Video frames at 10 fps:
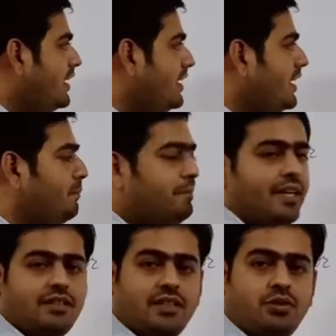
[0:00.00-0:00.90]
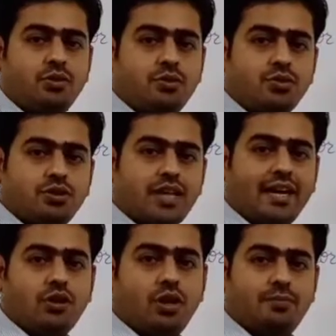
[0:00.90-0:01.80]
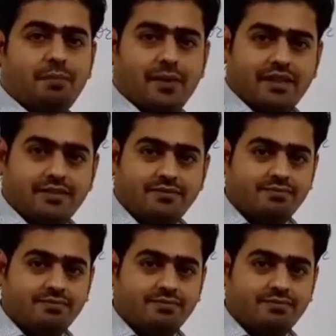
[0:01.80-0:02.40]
in comparison to size of the plate.